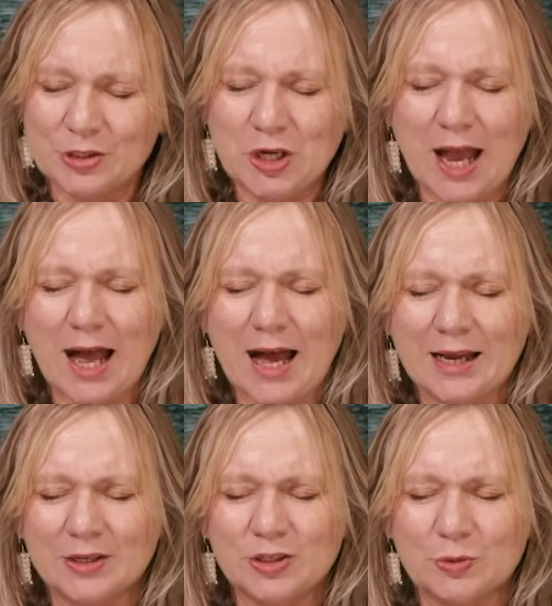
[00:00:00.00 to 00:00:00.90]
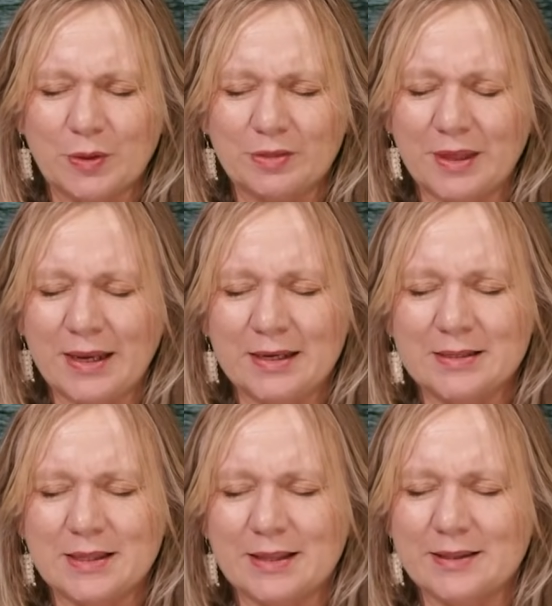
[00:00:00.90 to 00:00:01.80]
charged with
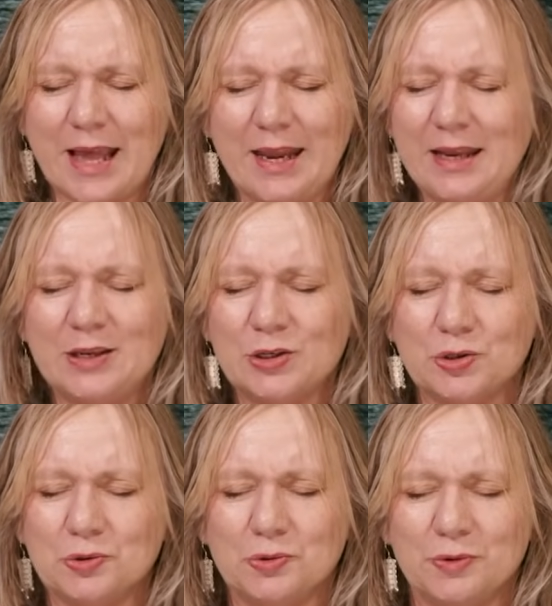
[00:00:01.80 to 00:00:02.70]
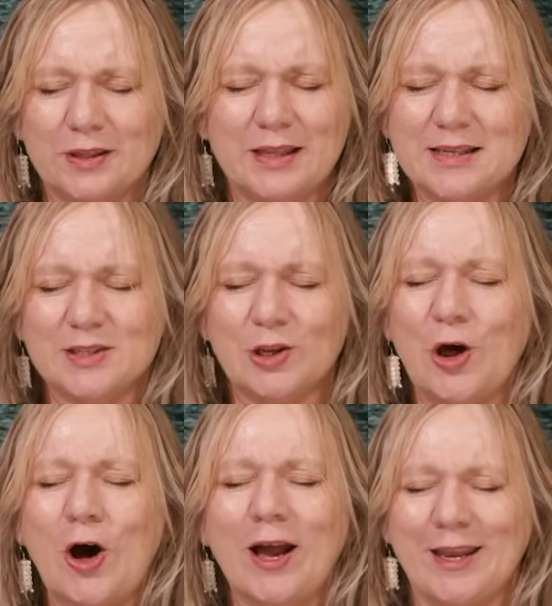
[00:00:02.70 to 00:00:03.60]
things that they didn't do, that there's
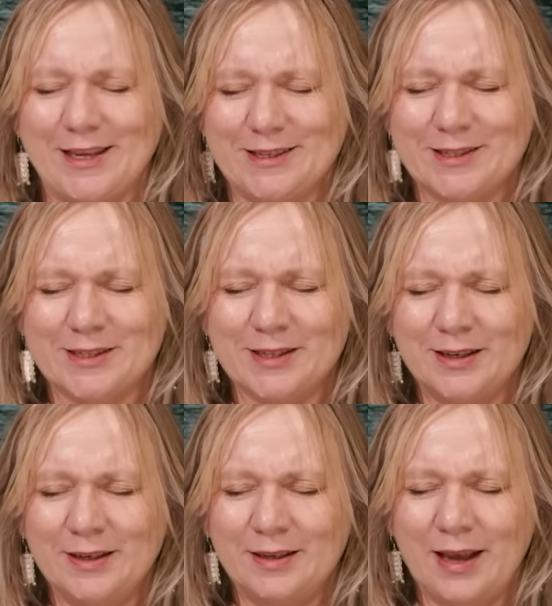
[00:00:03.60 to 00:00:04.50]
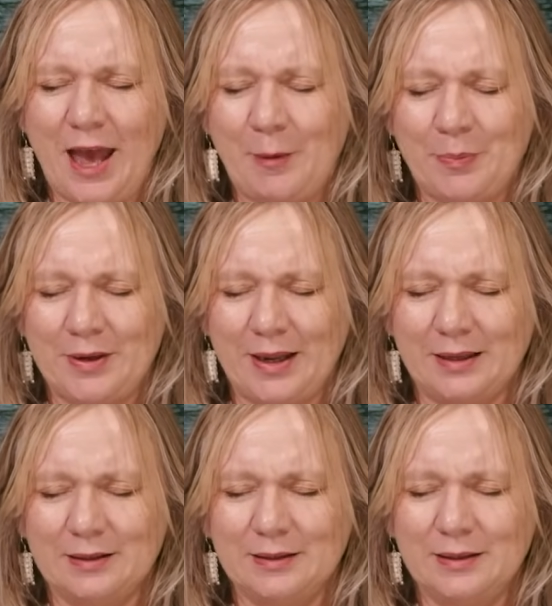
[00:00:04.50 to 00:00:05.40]
lies
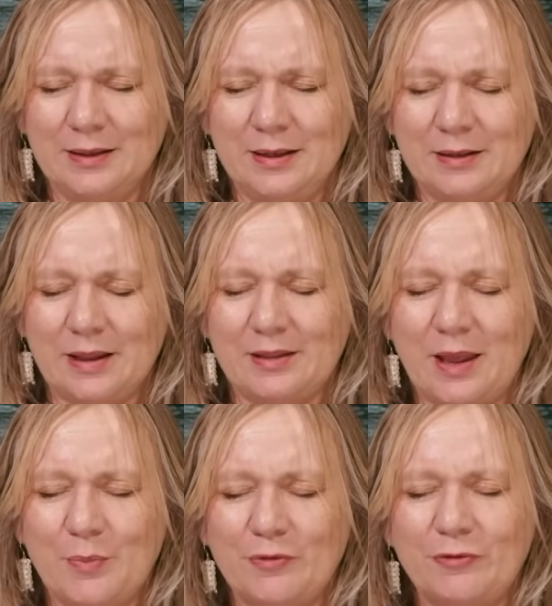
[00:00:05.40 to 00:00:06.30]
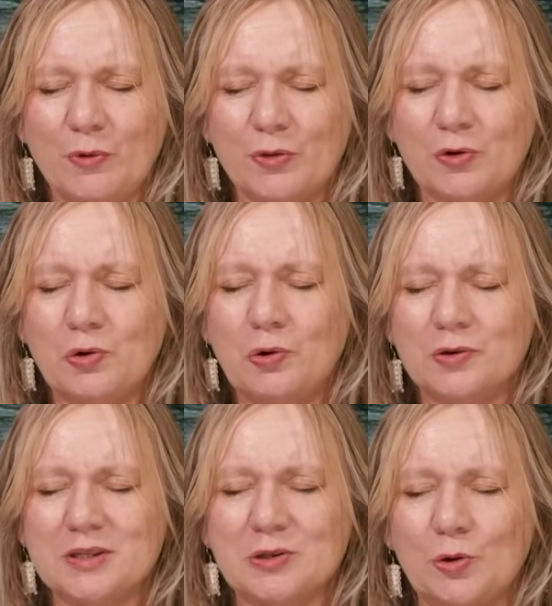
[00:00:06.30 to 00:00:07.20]
happening, that they're before the
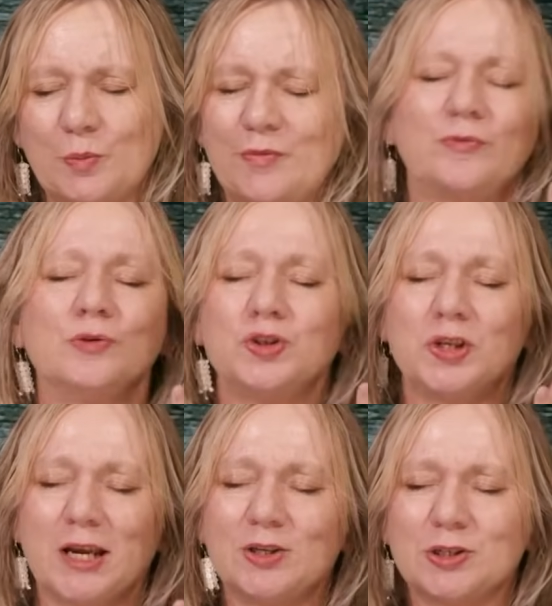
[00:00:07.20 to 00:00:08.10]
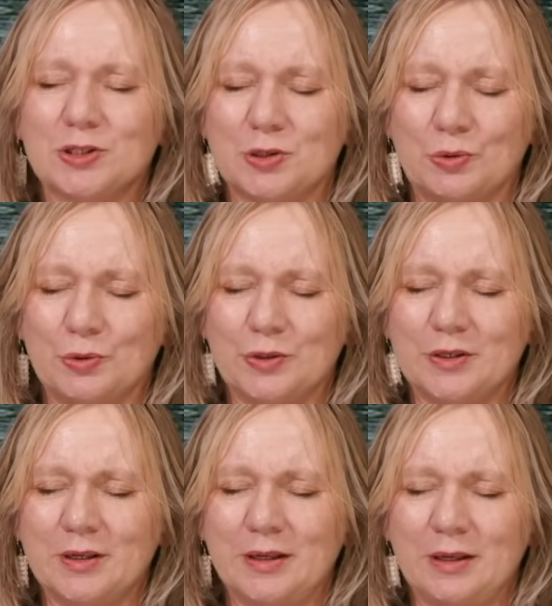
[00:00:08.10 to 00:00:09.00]
courts, Lord, before judges, Lord,
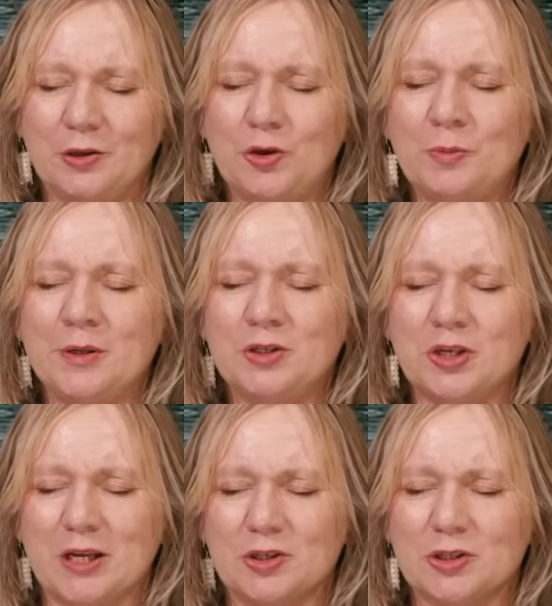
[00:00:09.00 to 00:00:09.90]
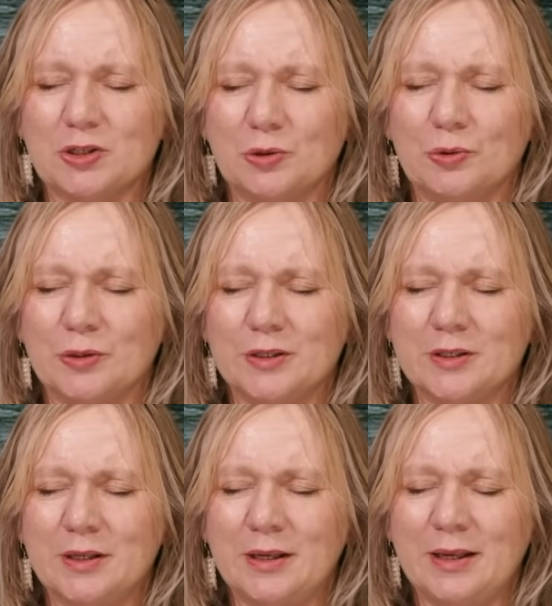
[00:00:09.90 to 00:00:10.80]
human judges, Lord,
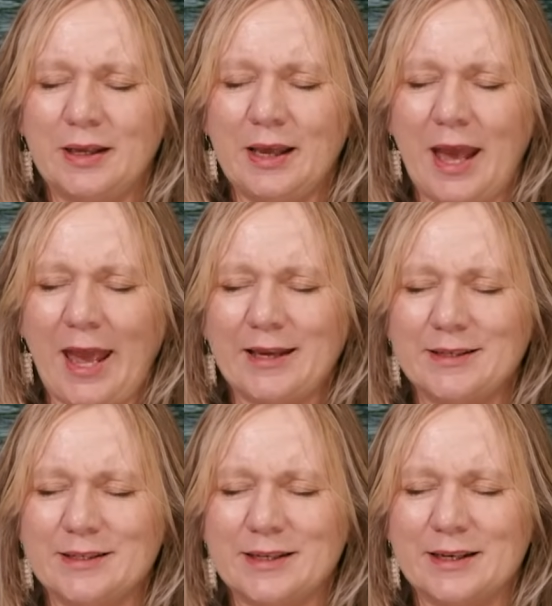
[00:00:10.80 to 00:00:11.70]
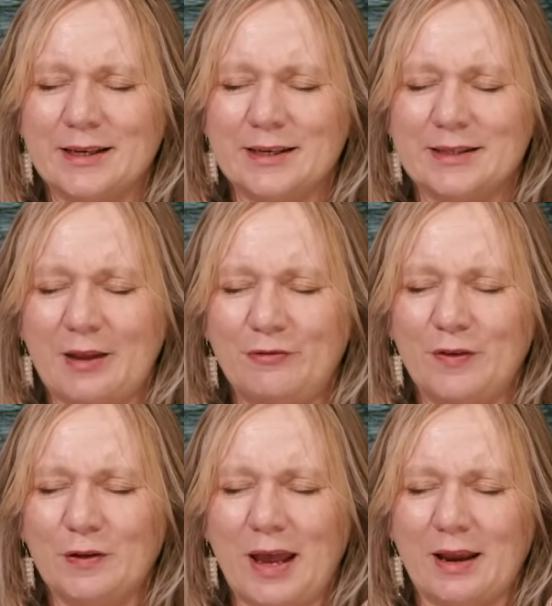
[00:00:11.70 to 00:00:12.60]
and they
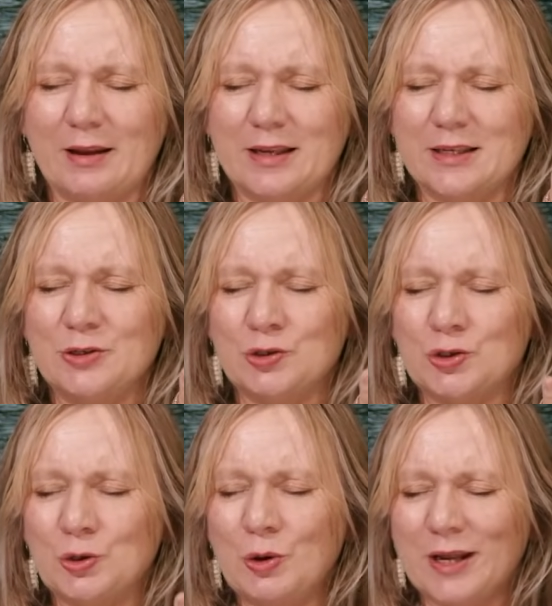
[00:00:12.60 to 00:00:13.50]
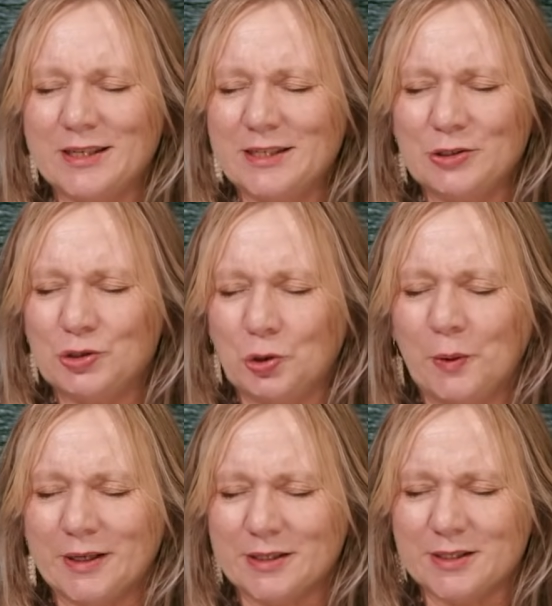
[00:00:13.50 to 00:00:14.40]
feel like I didn't
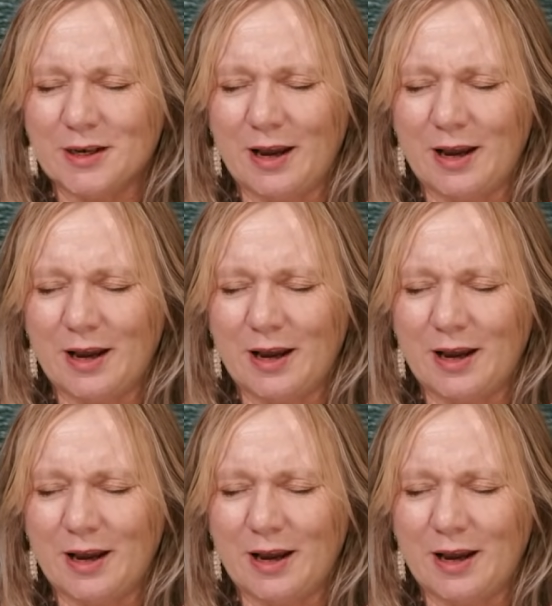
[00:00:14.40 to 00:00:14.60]
do it,